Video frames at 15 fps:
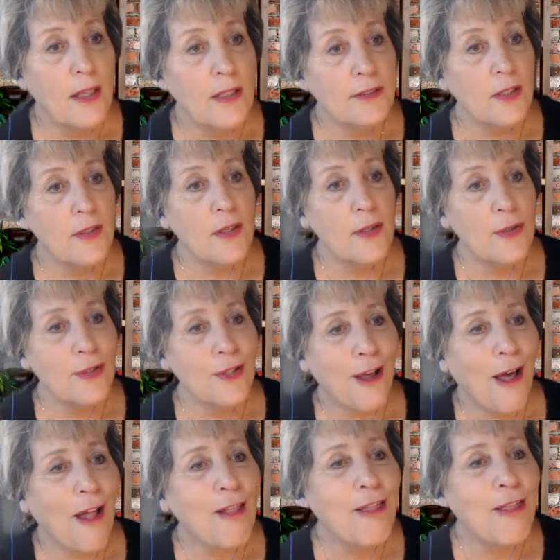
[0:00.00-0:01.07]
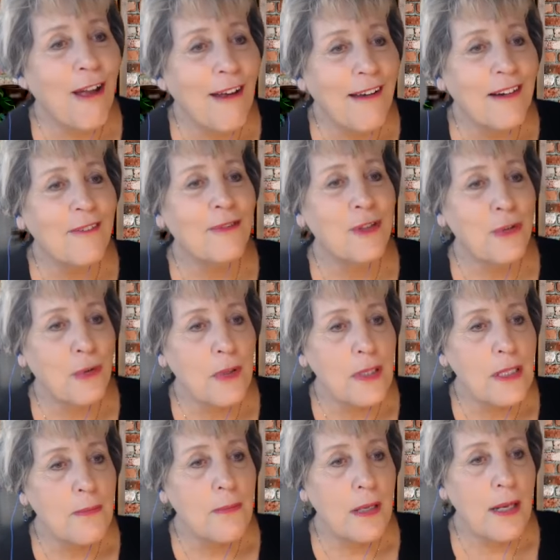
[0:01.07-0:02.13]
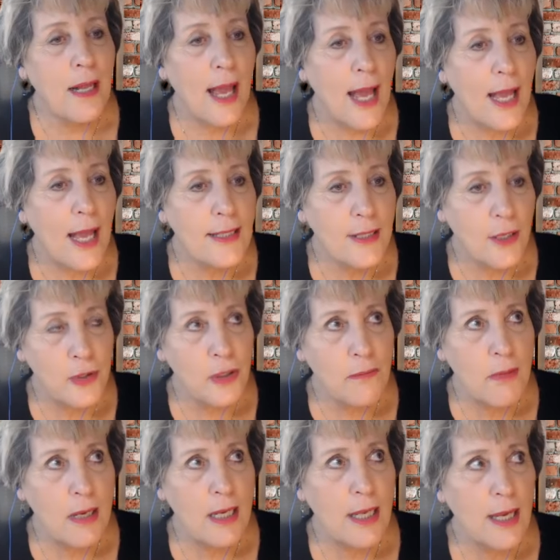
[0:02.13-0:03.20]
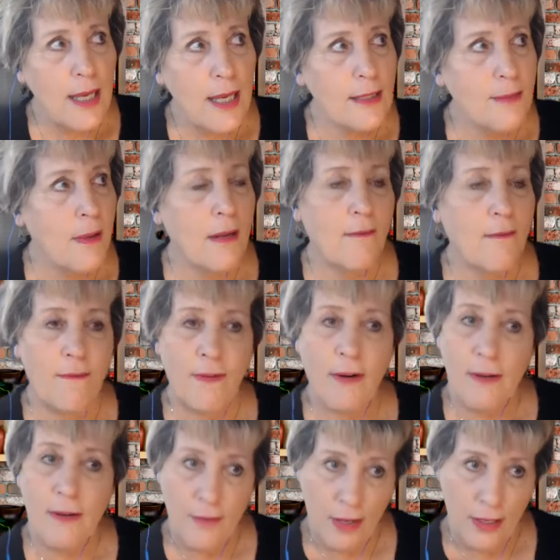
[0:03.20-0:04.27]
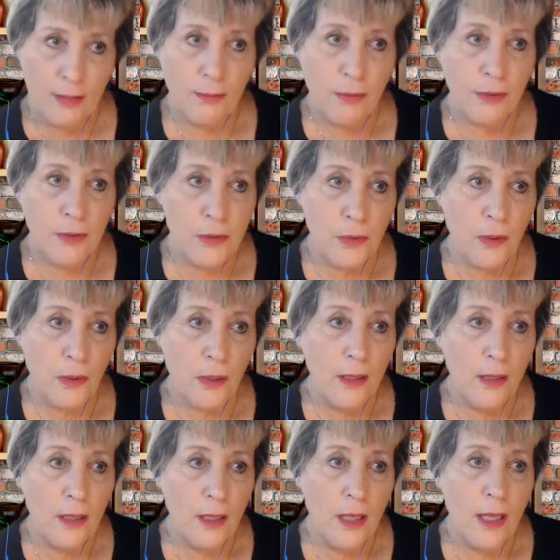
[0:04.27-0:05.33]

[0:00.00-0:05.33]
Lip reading: so there's a lot of tools, but social media has been a very valuable tool.